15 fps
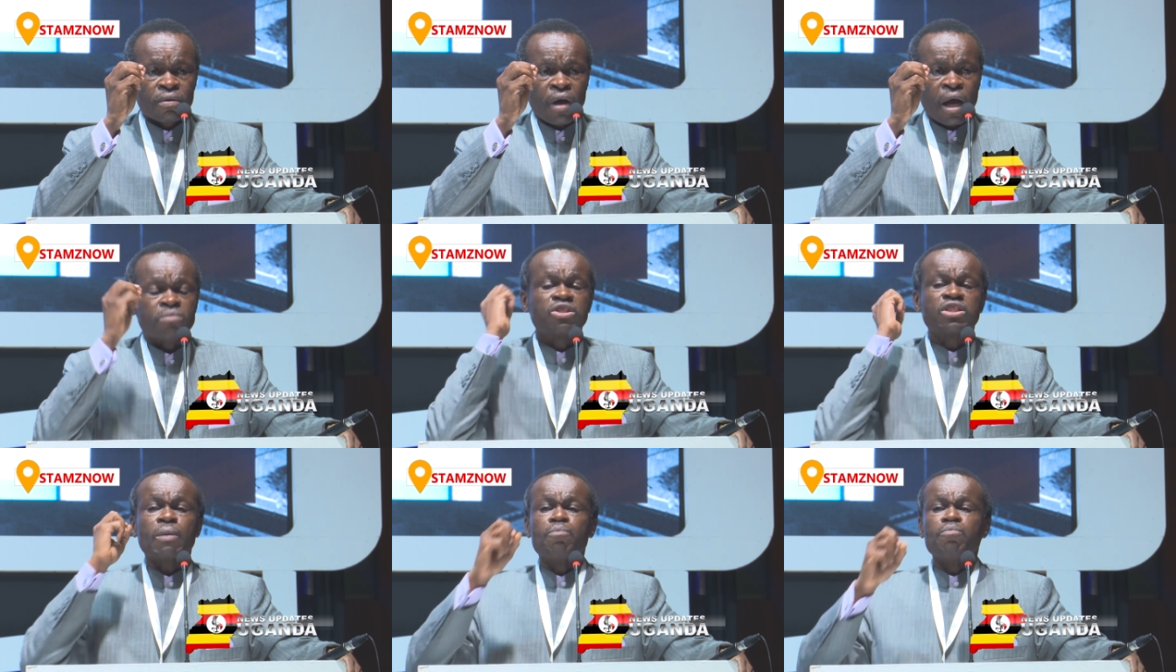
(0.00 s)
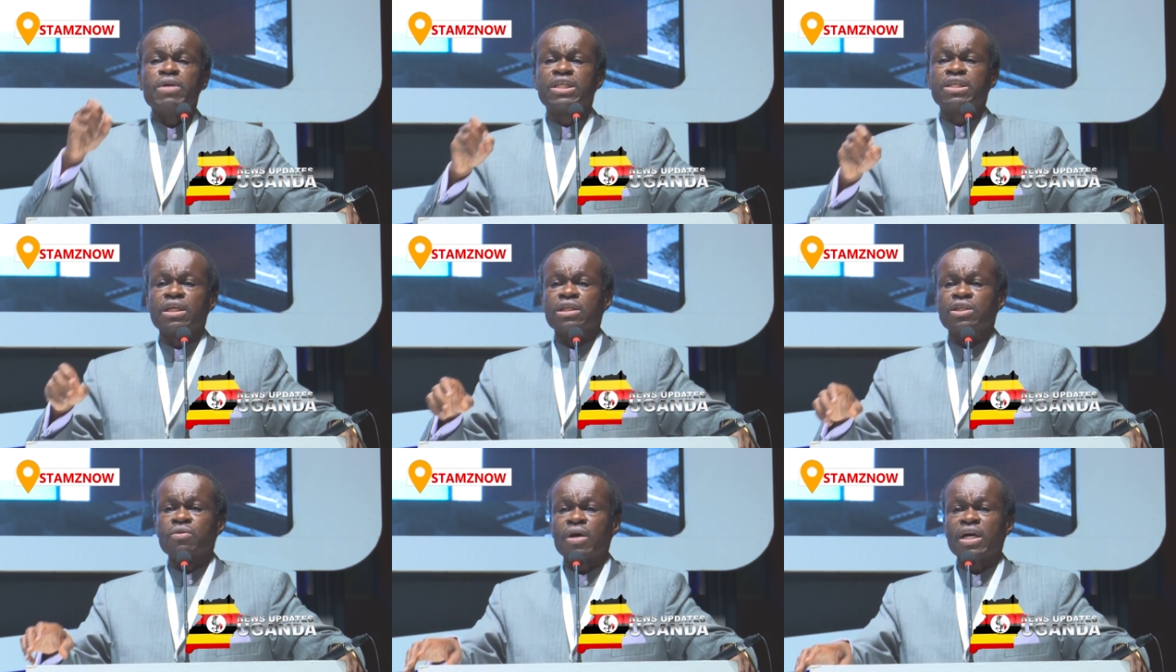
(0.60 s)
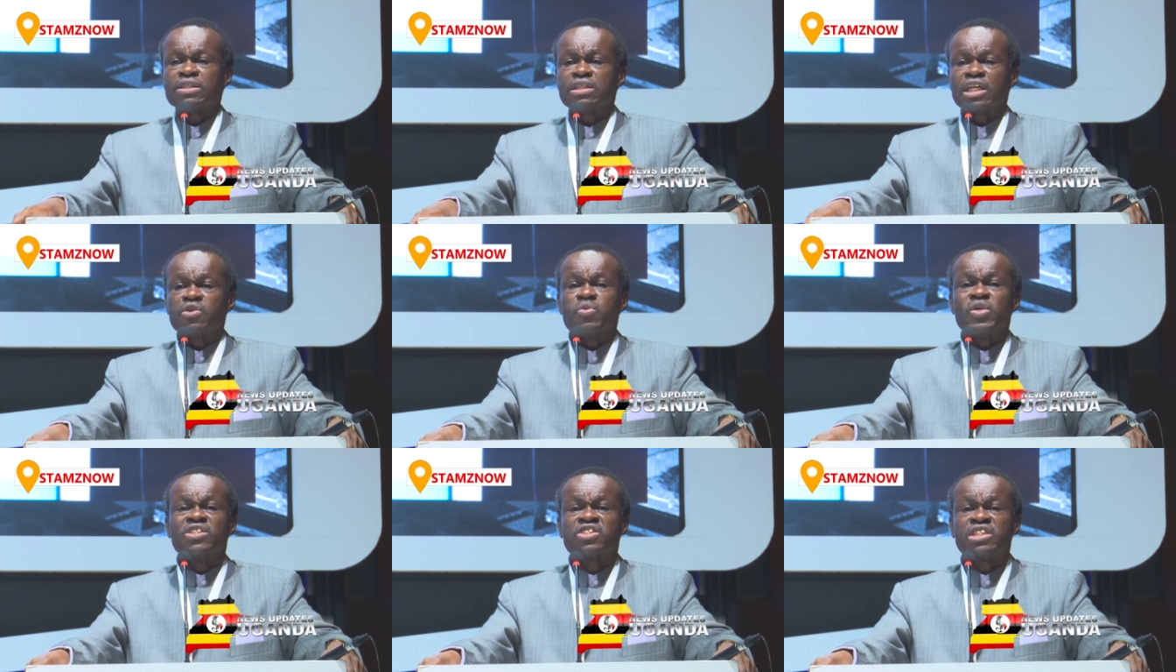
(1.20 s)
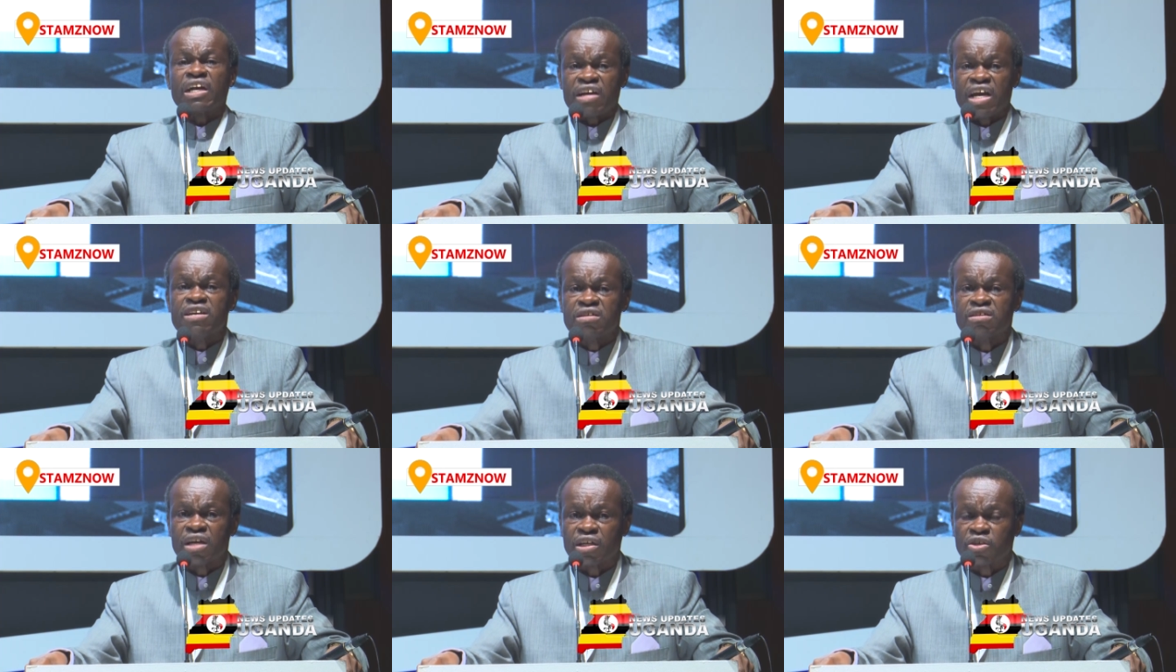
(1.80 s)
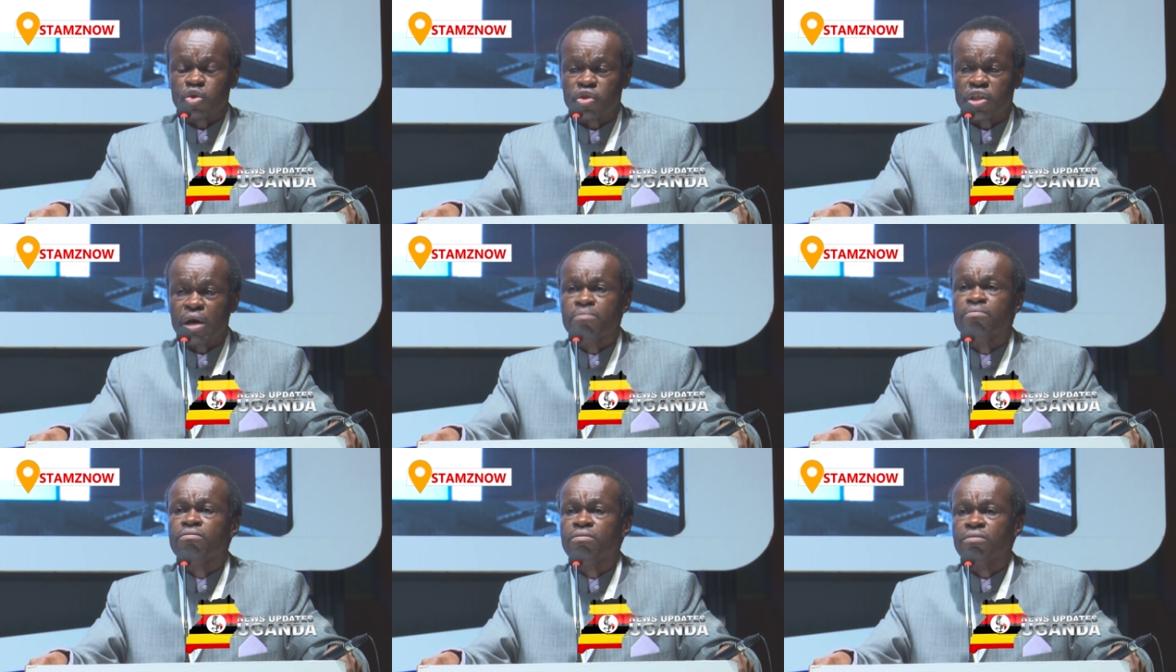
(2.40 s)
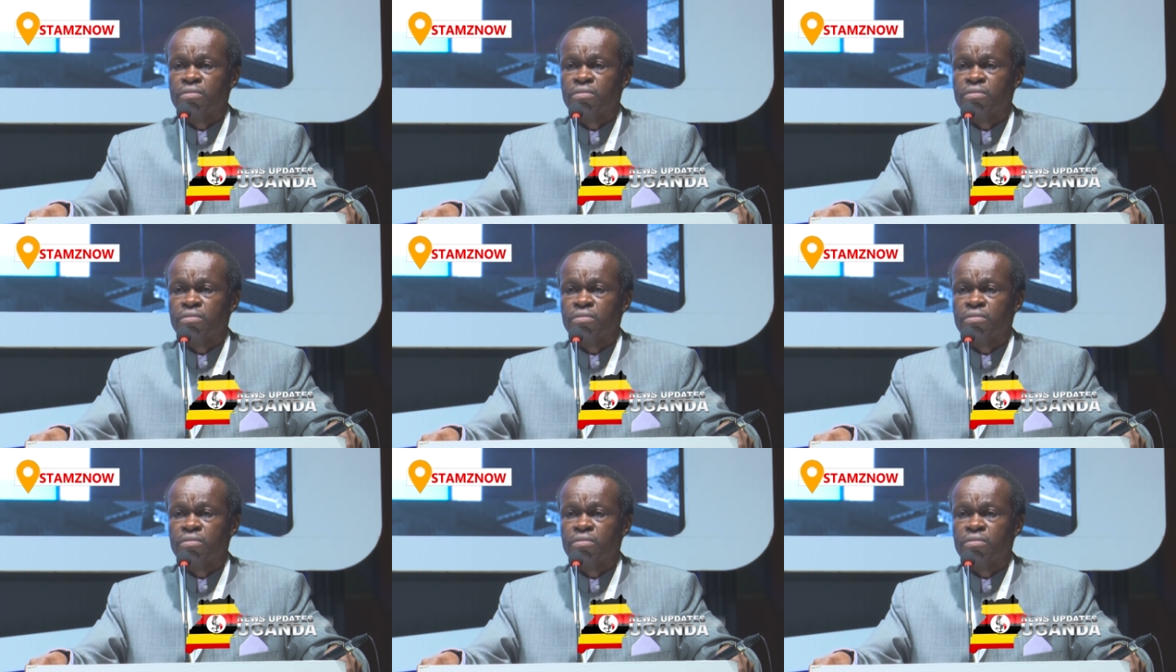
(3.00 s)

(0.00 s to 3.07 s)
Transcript: I'm submitting to us that we surrender to them.